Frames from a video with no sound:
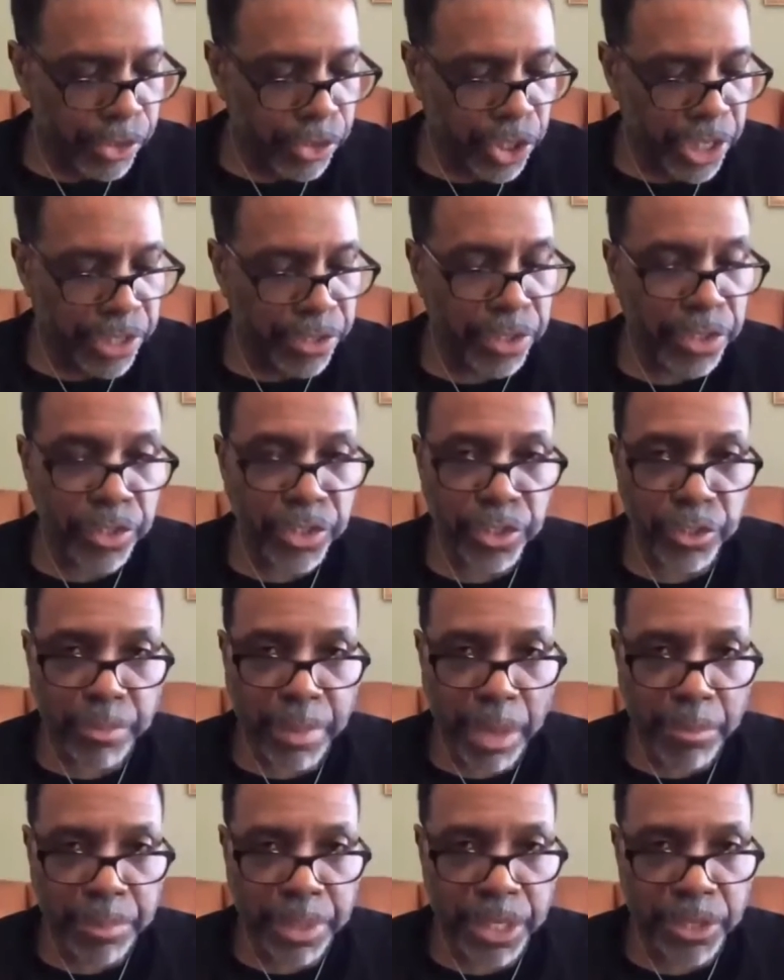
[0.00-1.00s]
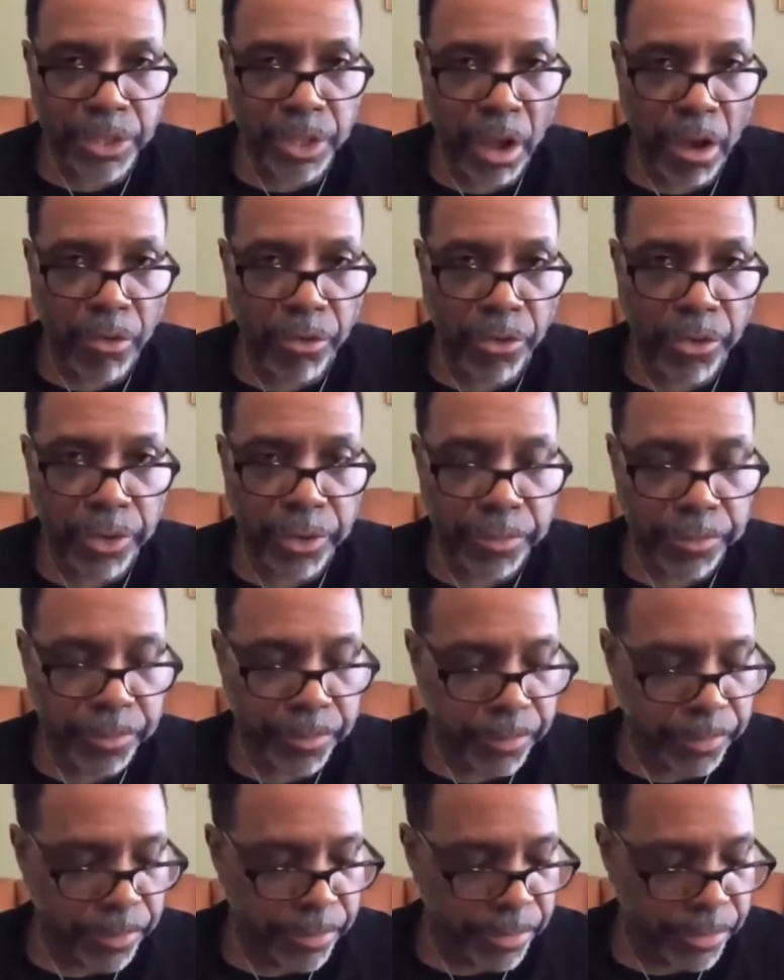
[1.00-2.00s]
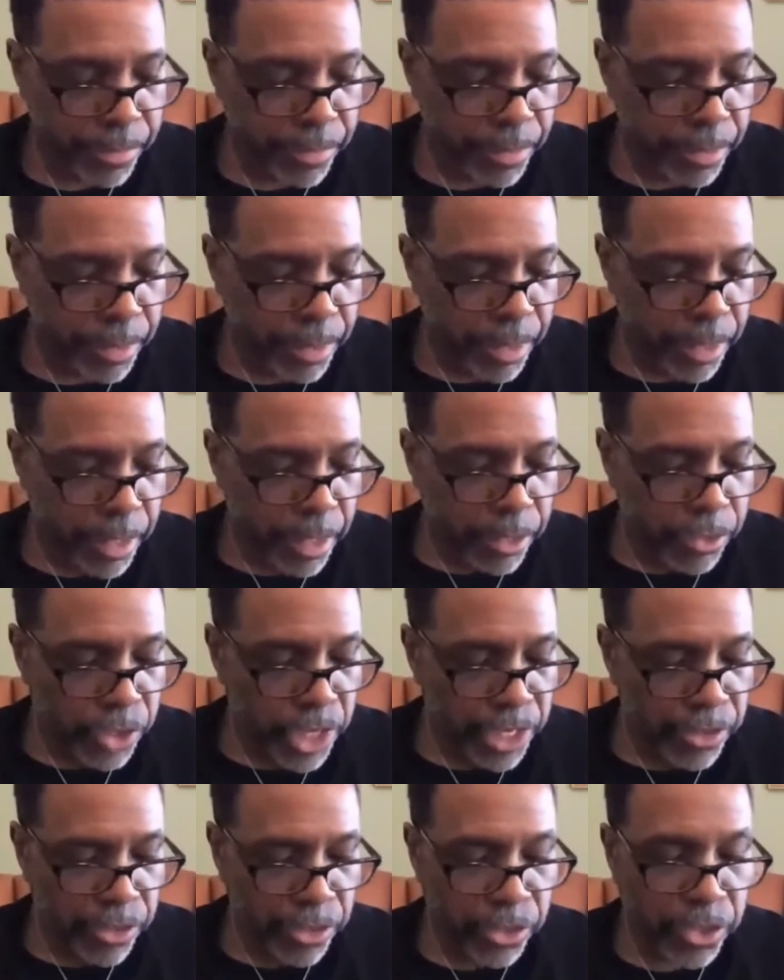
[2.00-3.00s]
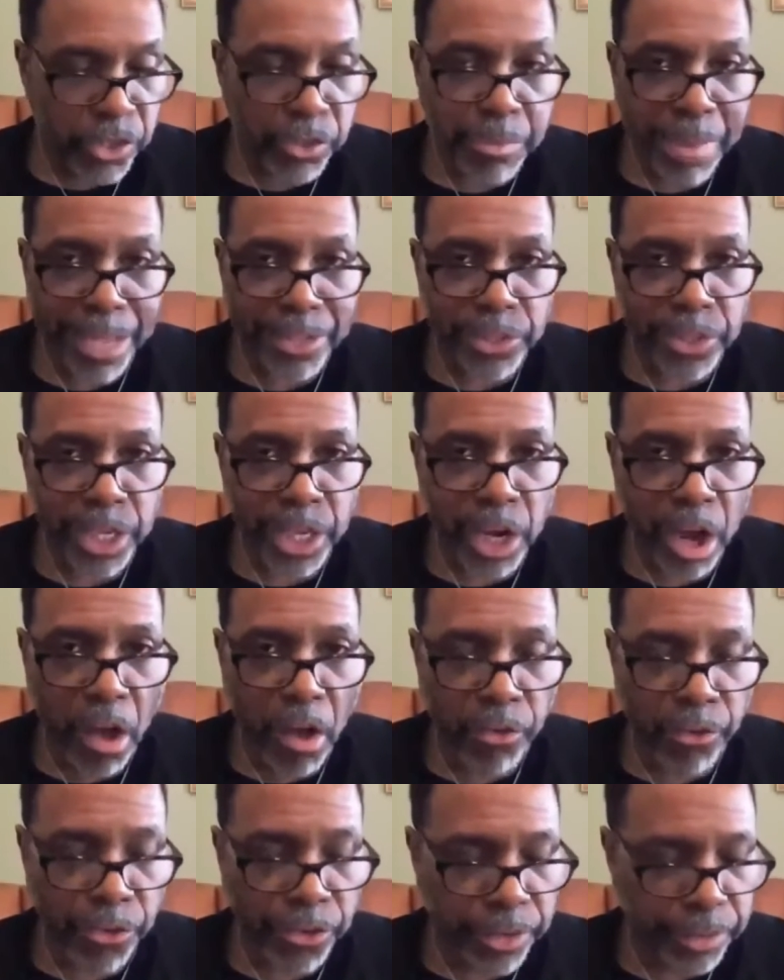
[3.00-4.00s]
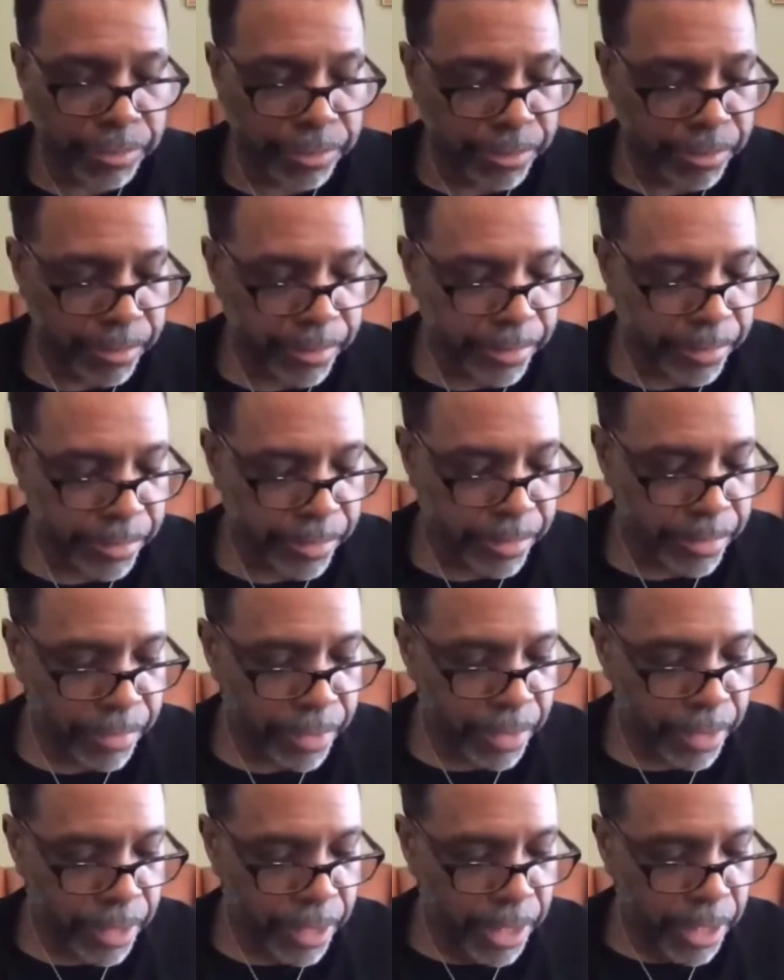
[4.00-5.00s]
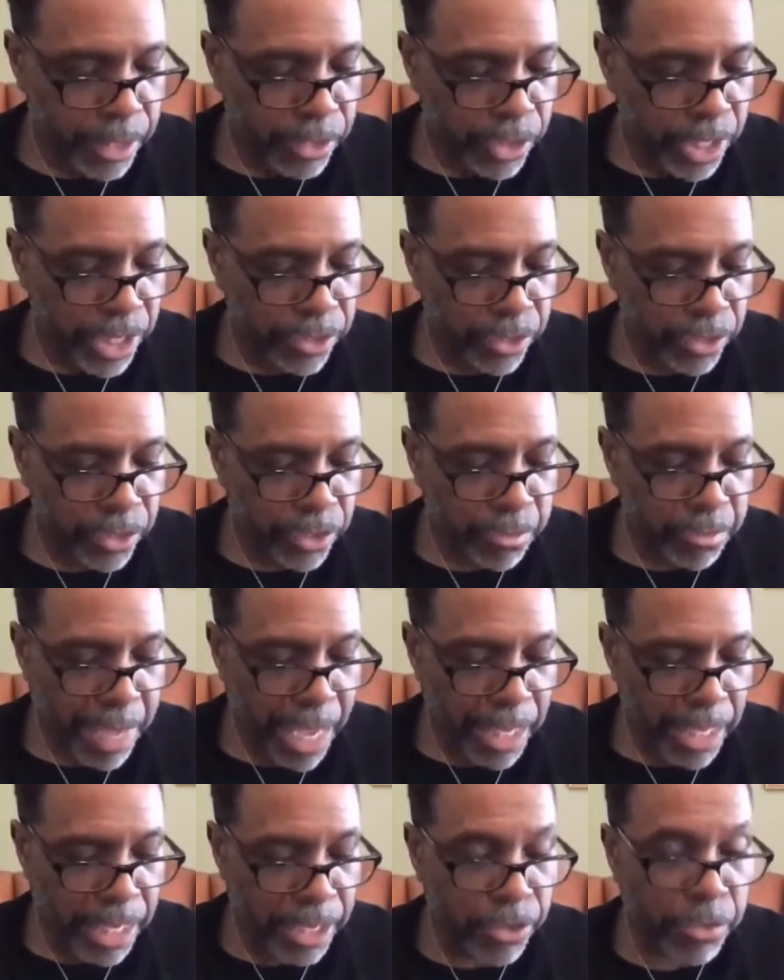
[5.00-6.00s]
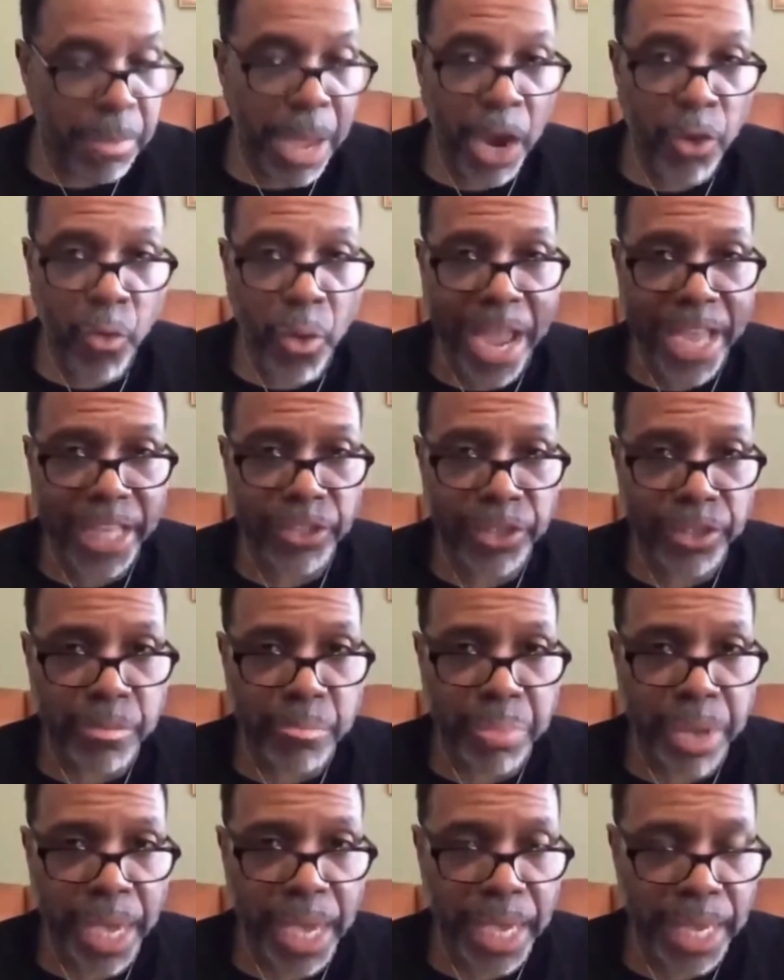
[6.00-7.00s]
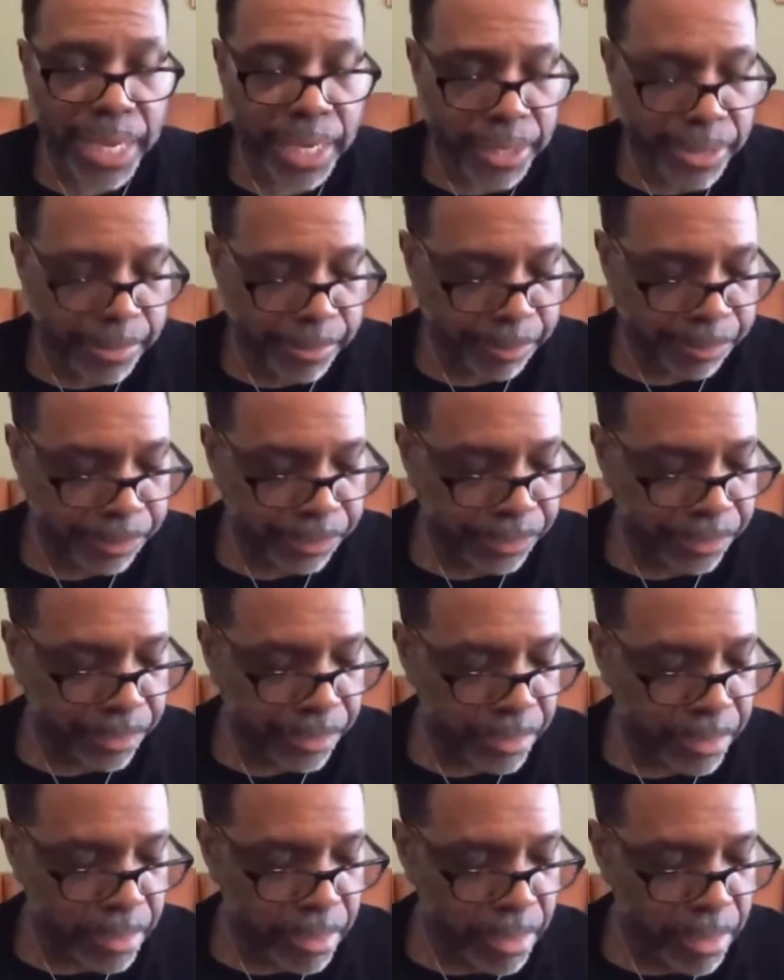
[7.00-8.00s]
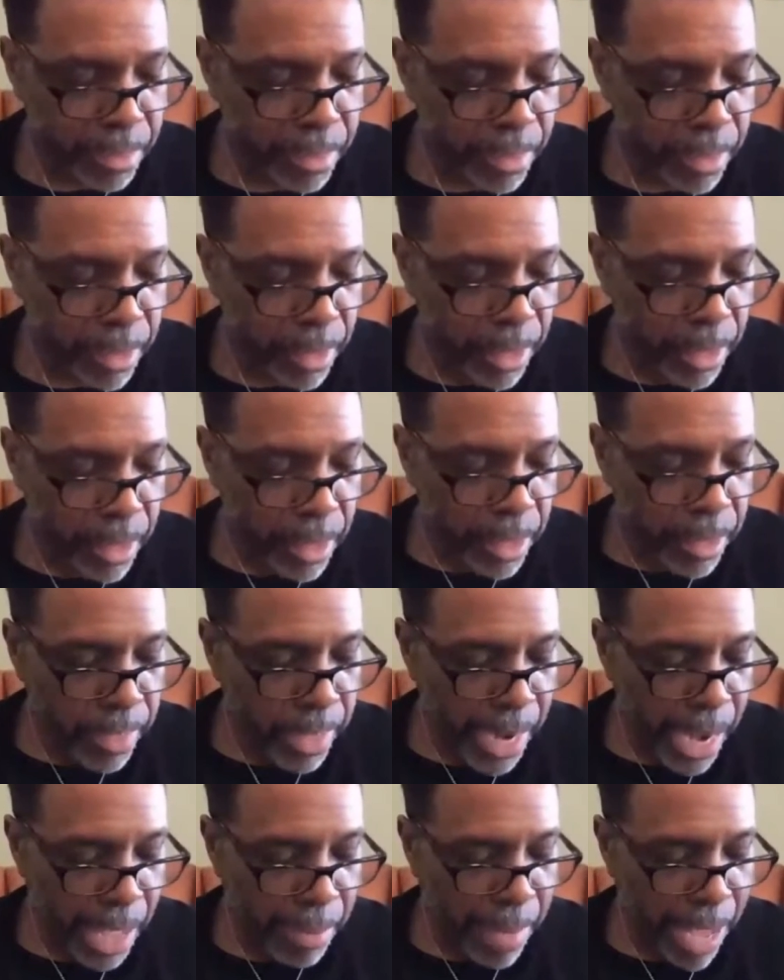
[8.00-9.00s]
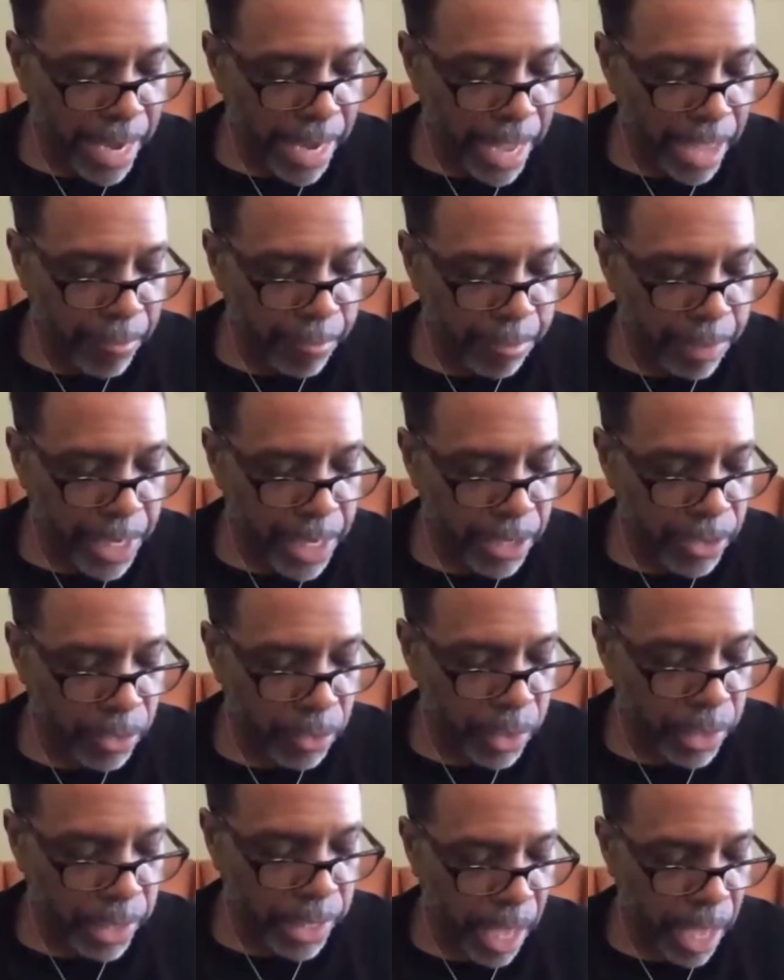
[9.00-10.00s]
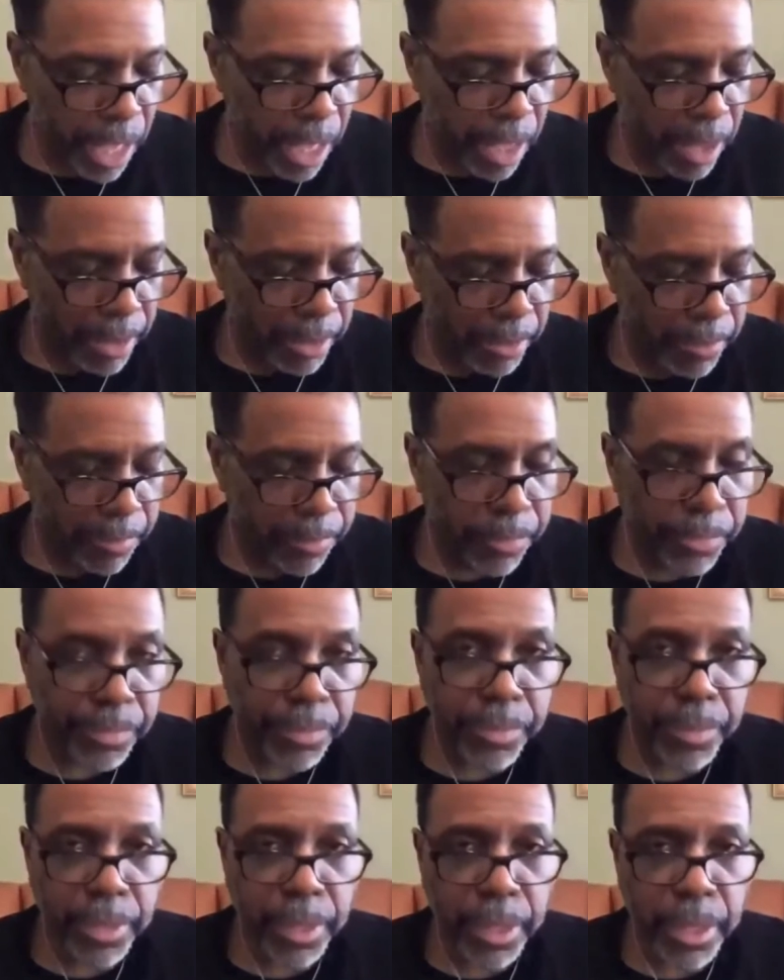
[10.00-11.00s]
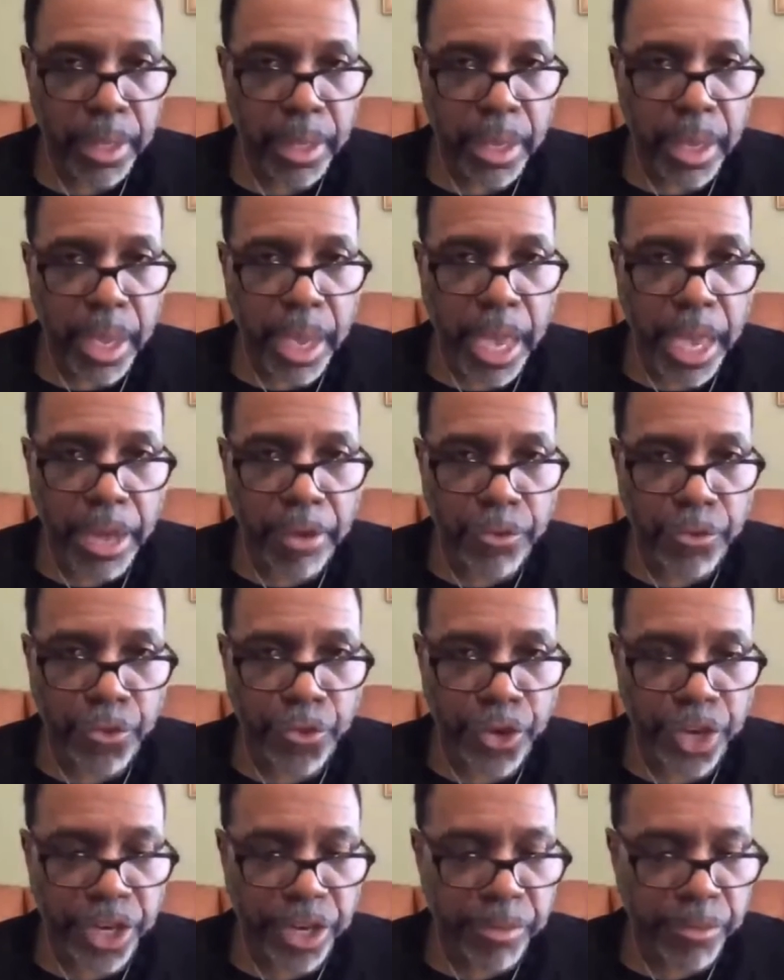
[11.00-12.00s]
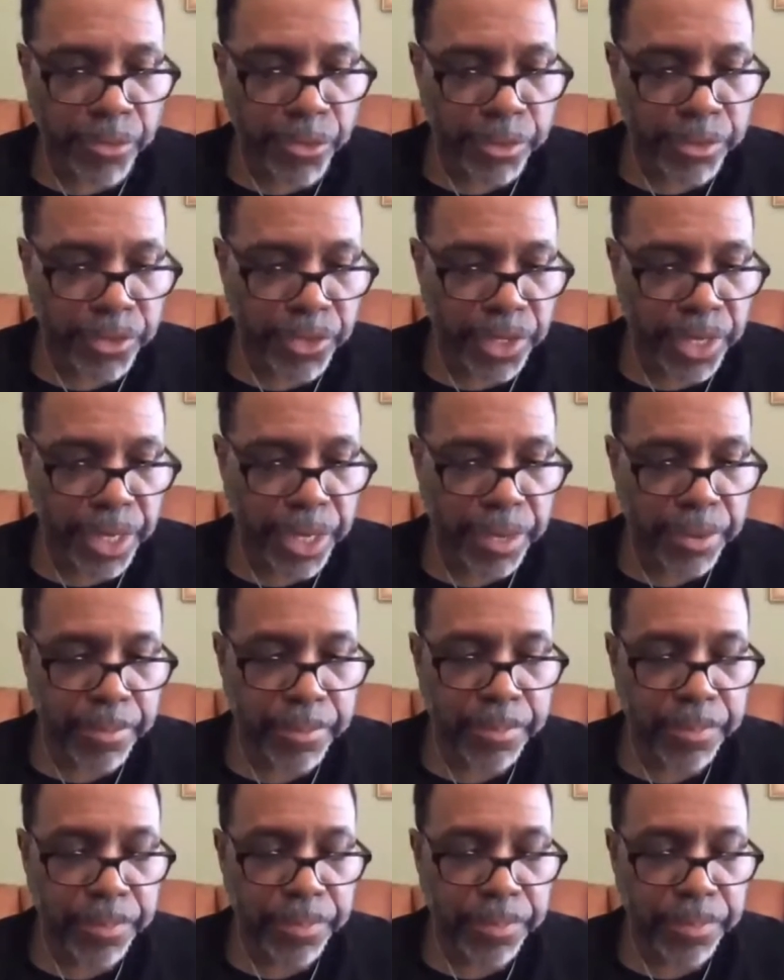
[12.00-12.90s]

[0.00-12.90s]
Jesus is my peace offering. Jesus is my sin offering. Jesus is my, is my ransom paid that I might have peace God and freedom from sin.